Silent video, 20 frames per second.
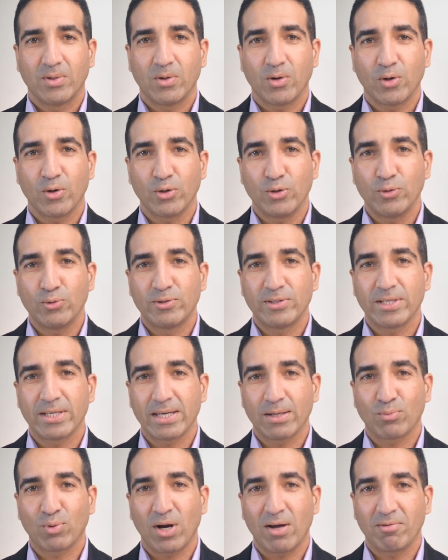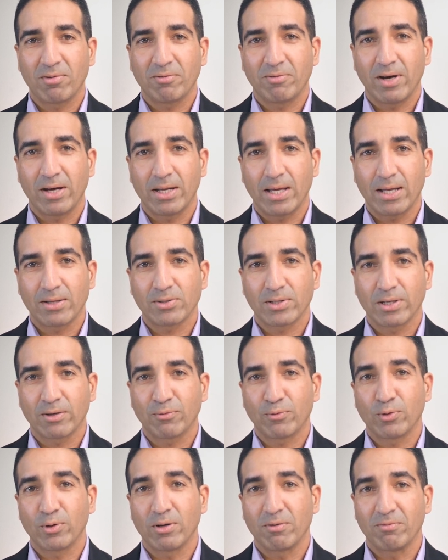Are you seeking private financing
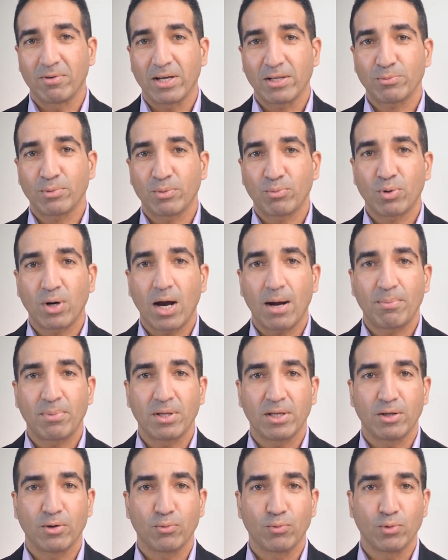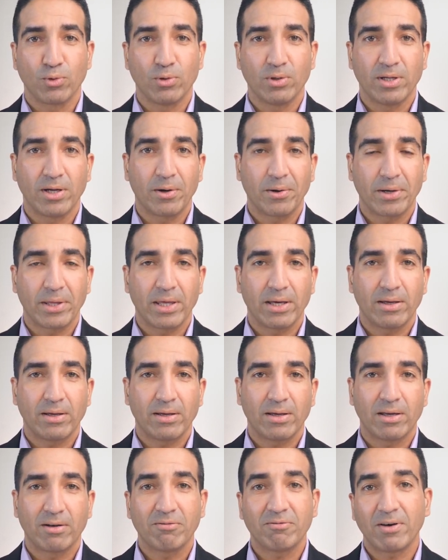for an investment property in a rural area
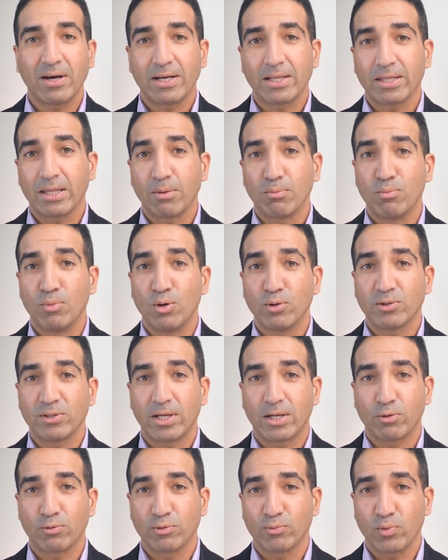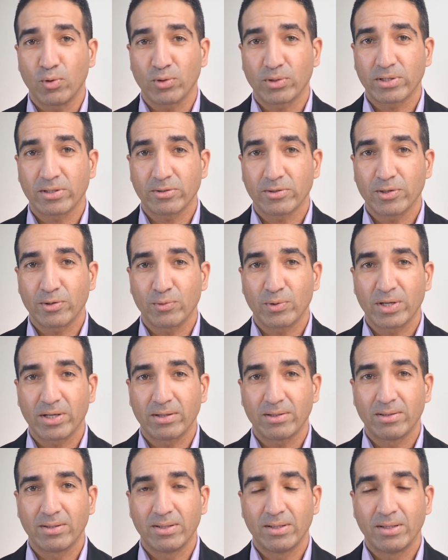and finding that most lenders won't consider it?
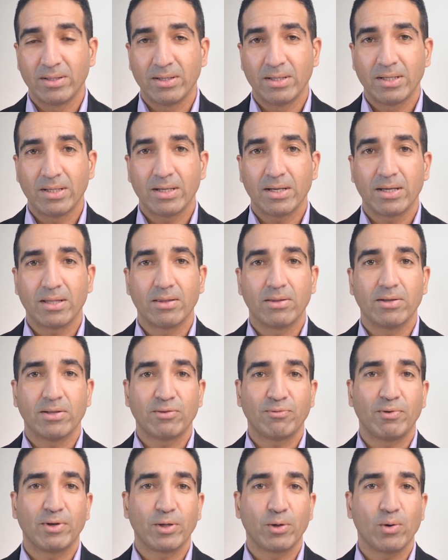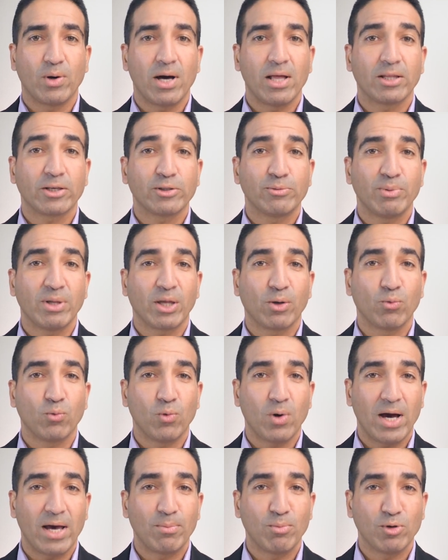In this video, I'll explain
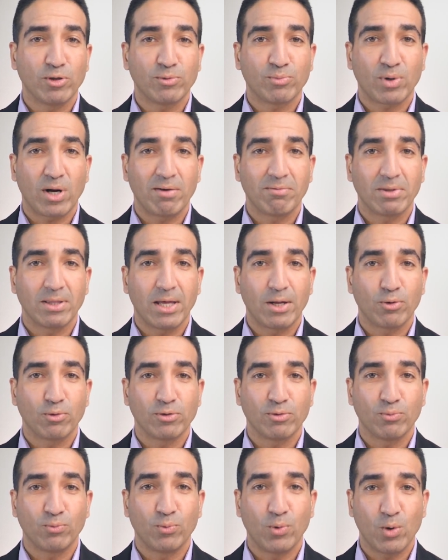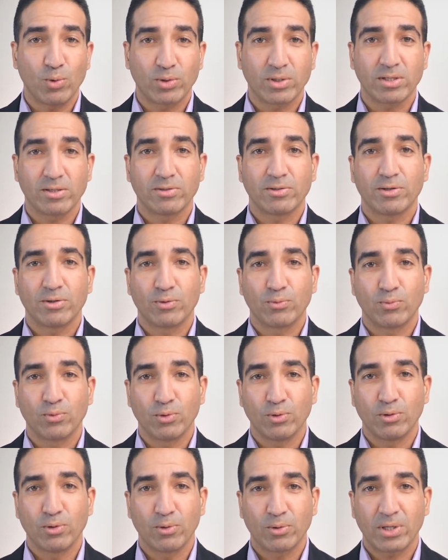why most private lenders won't consider
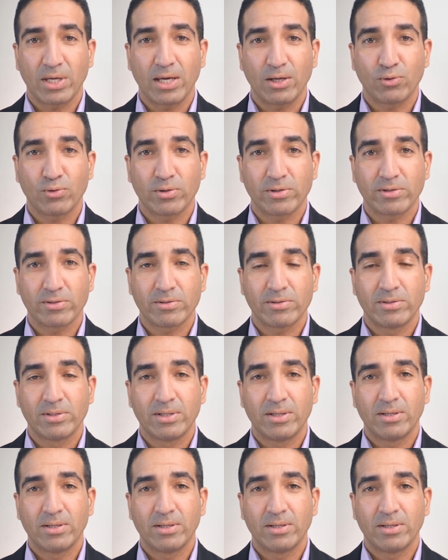rural locations,